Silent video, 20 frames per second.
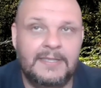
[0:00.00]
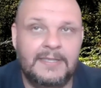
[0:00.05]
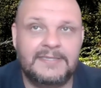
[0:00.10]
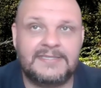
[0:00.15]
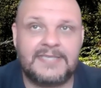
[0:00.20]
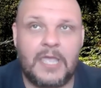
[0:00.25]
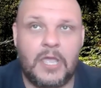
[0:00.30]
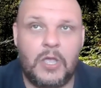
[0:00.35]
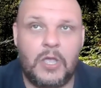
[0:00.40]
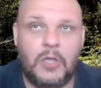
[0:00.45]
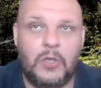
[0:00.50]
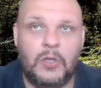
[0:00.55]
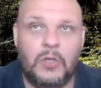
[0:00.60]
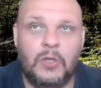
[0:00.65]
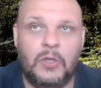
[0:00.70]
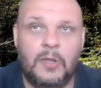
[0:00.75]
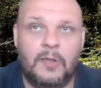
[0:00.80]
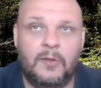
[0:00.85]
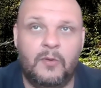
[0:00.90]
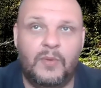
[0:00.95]

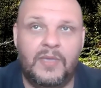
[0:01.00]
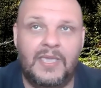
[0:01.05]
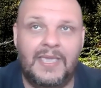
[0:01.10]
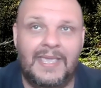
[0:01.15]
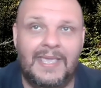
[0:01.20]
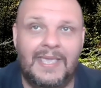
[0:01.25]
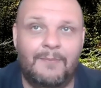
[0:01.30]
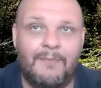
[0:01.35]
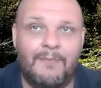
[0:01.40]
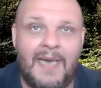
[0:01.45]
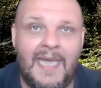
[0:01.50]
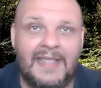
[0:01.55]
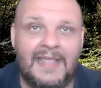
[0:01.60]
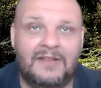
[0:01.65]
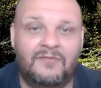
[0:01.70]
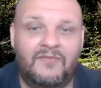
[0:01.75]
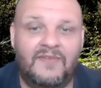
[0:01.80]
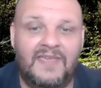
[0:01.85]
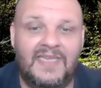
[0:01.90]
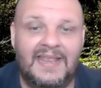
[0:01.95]
So we
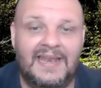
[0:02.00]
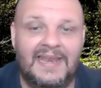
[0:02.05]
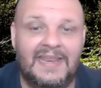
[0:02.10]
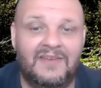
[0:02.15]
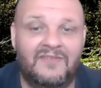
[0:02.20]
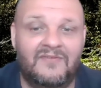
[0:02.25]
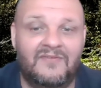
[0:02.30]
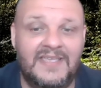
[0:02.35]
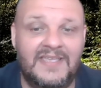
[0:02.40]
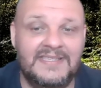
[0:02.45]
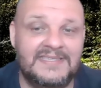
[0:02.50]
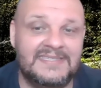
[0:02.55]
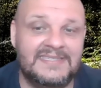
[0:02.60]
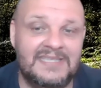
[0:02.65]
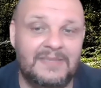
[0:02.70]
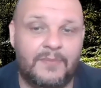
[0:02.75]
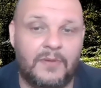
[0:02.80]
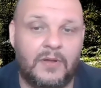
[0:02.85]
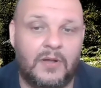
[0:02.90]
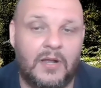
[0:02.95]
might feel
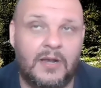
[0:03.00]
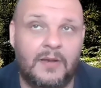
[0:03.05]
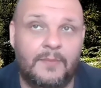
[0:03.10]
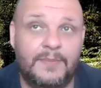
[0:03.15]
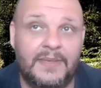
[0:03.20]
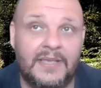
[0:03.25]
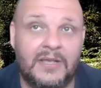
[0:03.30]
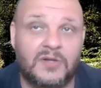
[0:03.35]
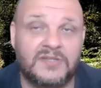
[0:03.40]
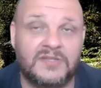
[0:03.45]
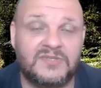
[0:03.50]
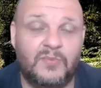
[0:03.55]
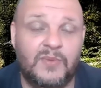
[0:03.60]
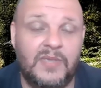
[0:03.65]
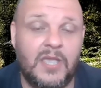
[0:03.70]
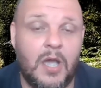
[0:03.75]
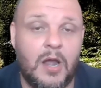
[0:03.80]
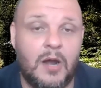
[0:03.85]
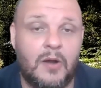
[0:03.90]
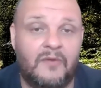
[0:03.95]
invincible because
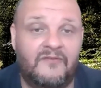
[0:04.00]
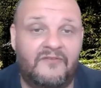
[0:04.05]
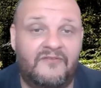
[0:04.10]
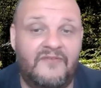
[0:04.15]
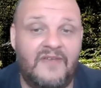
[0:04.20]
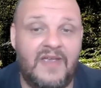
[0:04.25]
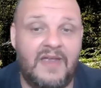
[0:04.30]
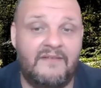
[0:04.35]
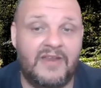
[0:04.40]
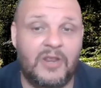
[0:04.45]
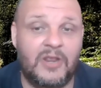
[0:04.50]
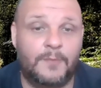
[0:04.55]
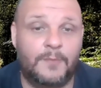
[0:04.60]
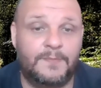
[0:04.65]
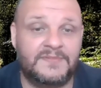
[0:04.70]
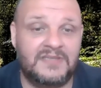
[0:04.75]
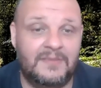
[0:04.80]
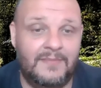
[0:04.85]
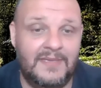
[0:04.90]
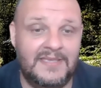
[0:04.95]
we are very
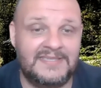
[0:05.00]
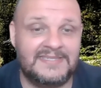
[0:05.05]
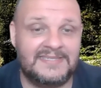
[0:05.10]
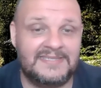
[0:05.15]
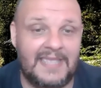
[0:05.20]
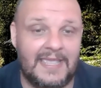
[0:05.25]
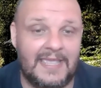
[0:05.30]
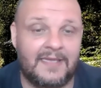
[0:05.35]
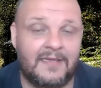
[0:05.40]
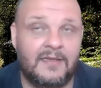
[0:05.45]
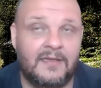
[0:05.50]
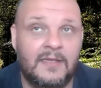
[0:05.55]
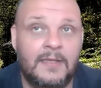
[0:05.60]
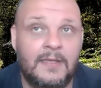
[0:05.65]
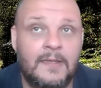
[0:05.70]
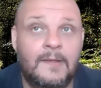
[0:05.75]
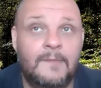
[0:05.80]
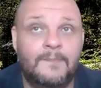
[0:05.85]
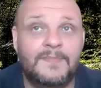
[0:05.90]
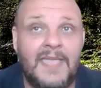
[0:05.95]
optimistic.
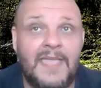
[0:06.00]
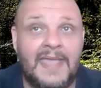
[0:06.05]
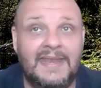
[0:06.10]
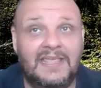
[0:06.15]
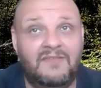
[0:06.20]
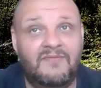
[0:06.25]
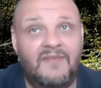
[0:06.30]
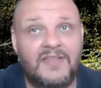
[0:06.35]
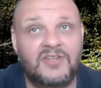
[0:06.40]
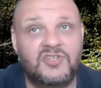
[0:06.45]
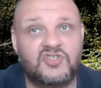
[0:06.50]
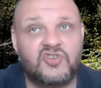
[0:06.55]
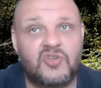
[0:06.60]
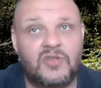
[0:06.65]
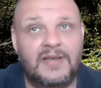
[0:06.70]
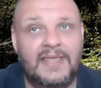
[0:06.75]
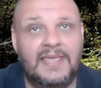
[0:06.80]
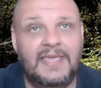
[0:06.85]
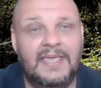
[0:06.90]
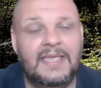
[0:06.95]
And
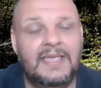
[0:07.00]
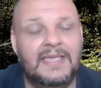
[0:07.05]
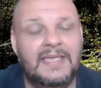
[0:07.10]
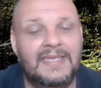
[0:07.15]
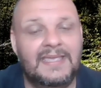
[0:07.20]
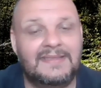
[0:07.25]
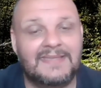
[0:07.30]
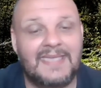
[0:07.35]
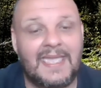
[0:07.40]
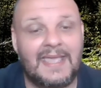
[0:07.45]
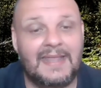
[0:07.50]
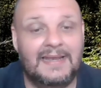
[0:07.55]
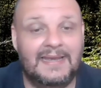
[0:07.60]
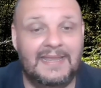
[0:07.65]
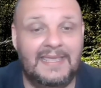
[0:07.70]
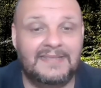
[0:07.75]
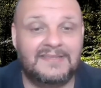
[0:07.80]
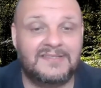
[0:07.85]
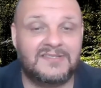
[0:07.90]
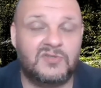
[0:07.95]
eventually, it can
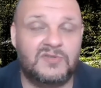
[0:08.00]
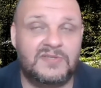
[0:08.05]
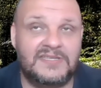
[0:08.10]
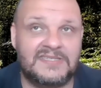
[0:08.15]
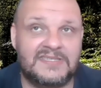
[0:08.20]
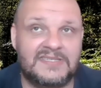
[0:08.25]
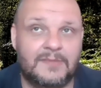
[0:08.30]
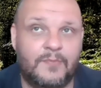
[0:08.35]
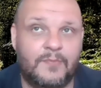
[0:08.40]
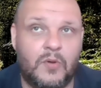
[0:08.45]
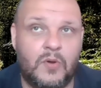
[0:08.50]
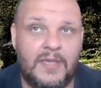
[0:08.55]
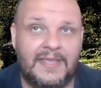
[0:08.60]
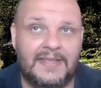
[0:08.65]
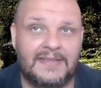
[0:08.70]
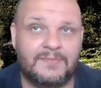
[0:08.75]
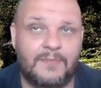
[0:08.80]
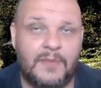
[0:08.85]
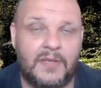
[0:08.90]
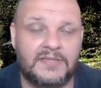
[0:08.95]
lead to
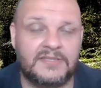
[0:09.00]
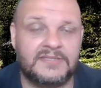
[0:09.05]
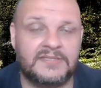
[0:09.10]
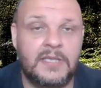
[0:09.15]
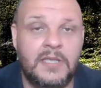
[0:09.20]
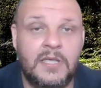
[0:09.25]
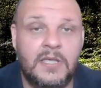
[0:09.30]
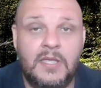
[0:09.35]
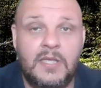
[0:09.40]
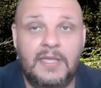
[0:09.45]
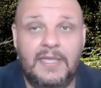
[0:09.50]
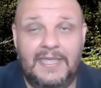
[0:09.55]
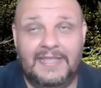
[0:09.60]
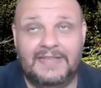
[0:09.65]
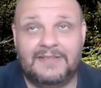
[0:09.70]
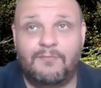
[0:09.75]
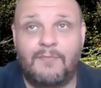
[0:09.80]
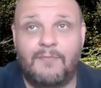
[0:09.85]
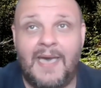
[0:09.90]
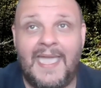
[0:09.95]
disappointment.
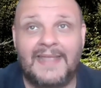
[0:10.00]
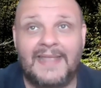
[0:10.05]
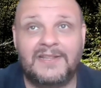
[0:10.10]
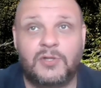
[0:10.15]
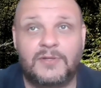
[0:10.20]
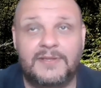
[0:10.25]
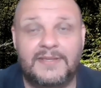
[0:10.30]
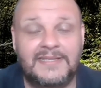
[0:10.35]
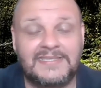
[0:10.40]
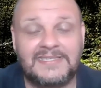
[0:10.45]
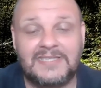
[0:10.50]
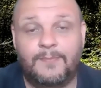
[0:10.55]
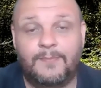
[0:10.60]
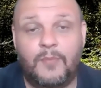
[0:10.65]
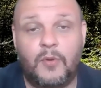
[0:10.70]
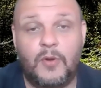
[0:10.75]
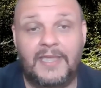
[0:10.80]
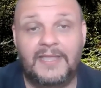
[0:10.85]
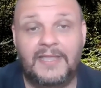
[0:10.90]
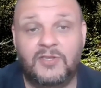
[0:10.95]
It might not
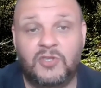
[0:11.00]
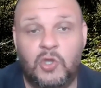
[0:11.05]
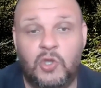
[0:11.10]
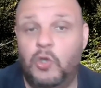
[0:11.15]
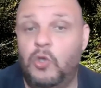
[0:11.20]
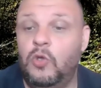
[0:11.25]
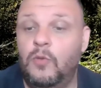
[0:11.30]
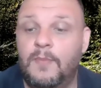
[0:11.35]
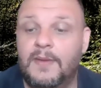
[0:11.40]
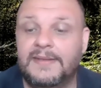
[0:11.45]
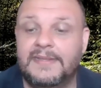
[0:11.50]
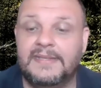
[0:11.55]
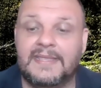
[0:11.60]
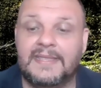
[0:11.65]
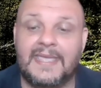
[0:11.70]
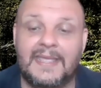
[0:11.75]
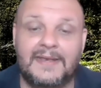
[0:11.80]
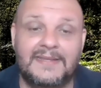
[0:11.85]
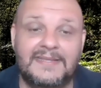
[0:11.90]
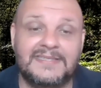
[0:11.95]
disappoint you, but
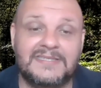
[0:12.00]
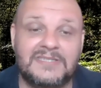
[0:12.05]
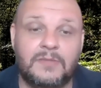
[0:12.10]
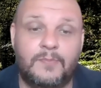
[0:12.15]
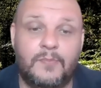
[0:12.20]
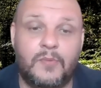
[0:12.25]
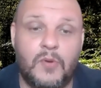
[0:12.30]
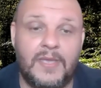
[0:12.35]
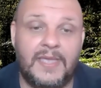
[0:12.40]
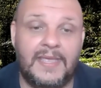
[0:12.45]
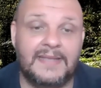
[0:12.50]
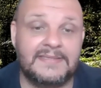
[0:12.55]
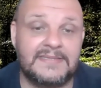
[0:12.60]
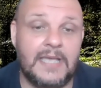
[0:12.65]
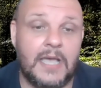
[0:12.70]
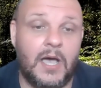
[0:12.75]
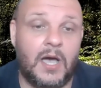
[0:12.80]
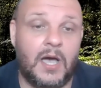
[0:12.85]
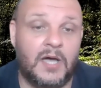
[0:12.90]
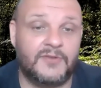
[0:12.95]
it can disappoint
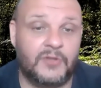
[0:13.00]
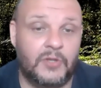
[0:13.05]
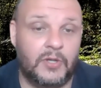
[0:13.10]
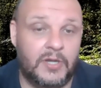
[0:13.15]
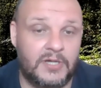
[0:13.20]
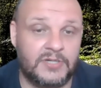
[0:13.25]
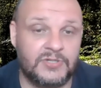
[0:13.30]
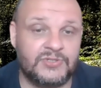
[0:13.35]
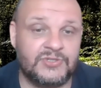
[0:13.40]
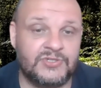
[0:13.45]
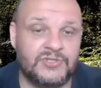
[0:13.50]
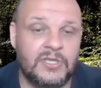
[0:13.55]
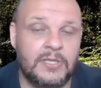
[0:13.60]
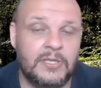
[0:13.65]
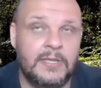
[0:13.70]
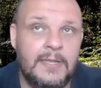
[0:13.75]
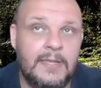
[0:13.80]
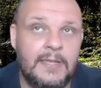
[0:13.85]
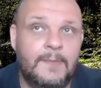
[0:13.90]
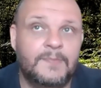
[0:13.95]
others.
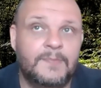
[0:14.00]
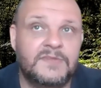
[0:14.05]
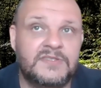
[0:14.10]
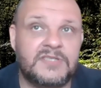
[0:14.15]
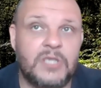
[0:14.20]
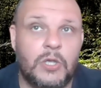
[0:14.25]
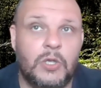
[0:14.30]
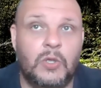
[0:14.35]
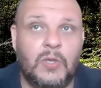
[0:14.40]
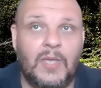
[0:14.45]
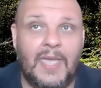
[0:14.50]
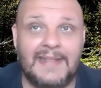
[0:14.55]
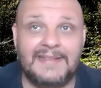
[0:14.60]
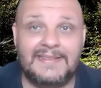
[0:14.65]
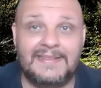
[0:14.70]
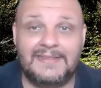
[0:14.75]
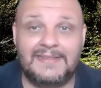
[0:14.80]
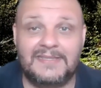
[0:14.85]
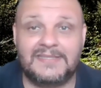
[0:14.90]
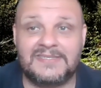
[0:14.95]
So,
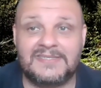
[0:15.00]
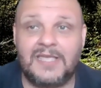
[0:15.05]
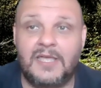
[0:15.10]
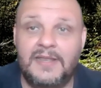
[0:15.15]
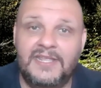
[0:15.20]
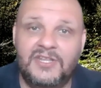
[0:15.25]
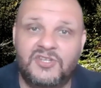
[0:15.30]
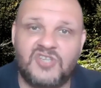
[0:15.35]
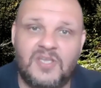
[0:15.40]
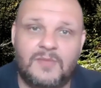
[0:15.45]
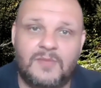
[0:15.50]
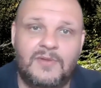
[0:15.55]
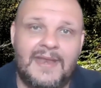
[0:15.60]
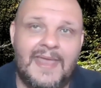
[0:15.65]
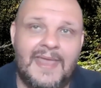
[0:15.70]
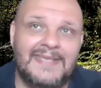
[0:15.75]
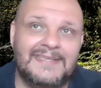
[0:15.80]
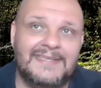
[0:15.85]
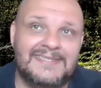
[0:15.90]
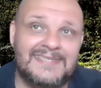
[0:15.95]
and then the sun in
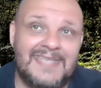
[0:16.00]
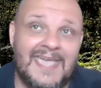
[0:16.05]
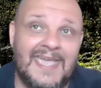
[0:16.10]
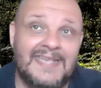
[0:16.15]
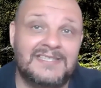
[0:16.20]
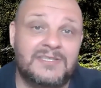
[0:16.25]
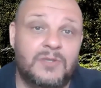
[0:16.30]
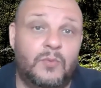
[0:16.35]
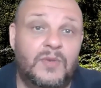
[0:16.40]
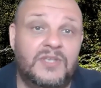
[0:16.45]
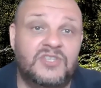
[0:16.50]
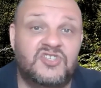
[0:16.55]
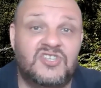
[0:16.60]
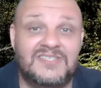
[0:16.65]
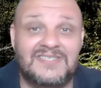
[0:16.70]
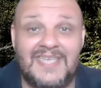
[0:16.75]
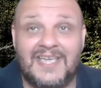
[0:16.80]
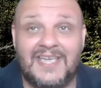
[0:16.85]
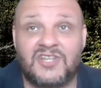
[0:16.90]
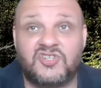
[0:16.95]
Gemini says, which
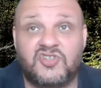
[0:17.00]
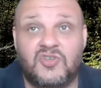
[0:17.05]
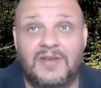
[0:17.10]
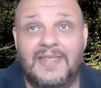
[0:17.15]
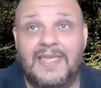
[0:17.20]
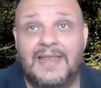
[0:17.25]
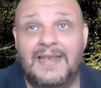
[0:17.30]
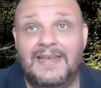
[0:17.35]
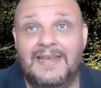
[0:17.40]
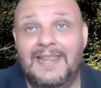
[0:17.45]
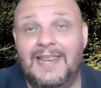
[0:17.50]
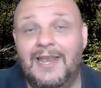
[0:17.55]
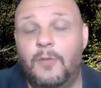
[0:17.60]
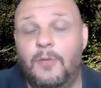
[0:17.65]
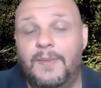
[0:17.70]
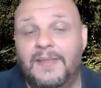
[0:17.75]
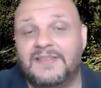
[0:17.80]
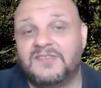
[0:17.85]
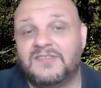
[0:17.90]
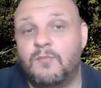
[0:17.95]
is actually a little
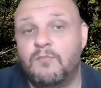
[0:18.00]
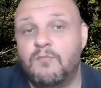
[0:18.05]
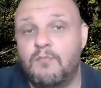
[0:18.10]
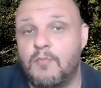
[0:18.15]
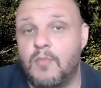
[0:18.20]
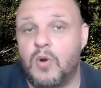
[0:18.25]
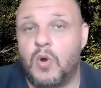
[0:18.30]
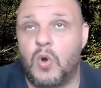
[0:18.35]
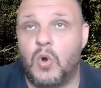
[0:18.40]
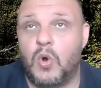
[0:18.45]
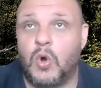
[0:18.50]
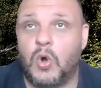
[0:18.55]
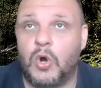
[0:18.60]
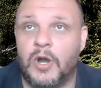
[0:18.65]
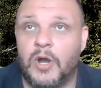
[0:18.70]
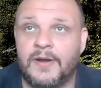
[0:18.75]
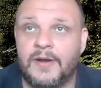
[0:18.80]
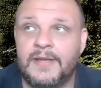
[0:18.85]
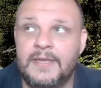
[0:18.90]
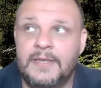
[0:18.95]
bit
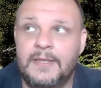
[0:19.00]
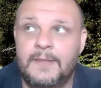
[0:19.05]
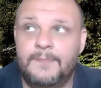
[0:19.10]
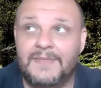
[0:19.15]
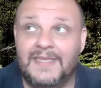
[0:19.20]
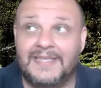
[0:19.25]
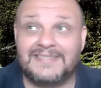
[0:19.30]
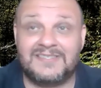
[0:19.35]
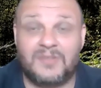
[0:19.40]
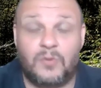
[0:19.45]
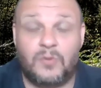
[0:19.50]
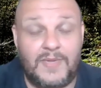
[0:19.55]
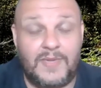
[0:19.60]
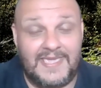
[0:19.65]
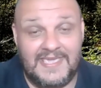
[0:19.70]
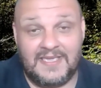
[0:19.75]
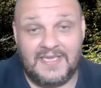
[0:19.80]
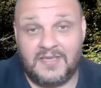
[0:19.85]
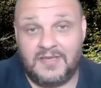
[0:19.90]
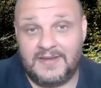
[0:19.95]
more, it's
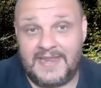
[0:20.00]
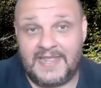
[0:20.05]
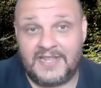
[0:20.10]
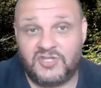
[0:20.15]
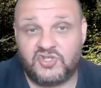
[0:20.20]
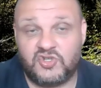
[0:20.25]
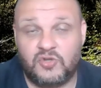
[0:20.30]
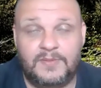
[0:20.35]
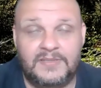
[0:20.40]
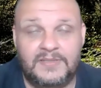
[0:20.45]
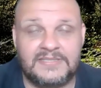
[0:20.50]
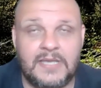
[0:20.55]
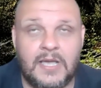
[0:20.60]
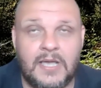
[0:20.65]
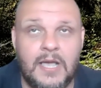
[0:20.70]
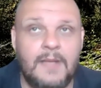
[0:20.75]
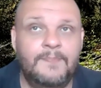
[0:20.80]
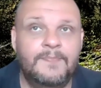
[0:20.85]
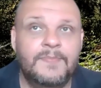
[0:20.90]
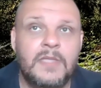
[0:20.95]
weaker than
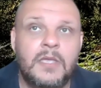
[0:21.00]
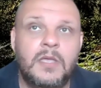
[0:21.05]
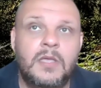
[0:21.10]
Jupiter.